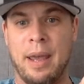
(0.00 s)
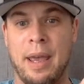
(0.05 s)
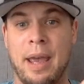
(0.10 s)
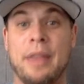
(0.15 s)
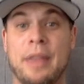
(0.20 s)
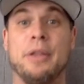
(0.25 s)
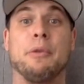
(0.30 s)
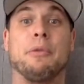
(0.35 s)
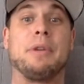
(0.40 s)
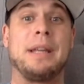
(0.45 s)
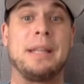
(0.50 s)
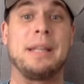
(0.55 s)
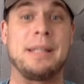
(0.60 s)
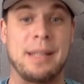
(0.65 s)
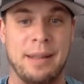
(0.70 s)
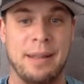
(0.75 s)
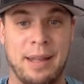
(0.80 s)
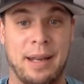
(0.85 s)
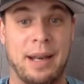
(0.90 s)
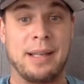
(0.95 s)
And the
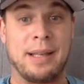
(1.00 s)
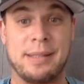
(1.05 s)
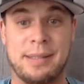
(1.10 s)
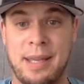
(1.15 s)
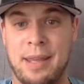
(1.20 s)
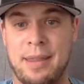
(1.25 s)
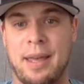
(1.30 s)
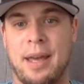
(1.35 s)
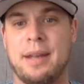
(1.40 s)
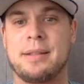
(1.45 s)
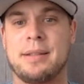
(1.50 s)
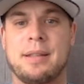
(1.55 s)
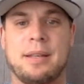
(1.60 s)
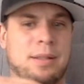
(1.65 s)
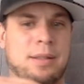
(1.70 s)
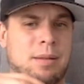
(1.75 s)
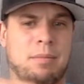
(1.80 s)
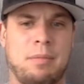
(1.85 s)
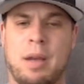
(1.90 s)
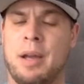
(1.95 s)
reason that I say that is
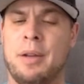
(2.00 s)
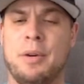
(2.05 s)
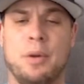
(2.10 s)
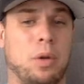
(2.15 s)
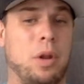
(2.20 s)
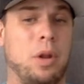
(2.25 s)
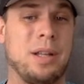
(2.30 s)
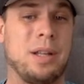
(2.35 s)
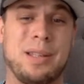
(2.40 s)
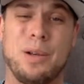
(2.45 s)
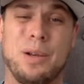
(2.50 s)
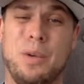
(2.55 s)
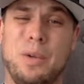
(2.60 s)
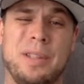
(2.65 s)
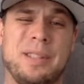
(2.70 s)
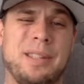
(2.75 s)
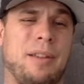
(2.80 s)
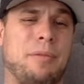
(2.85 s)
because I know lots of goalies.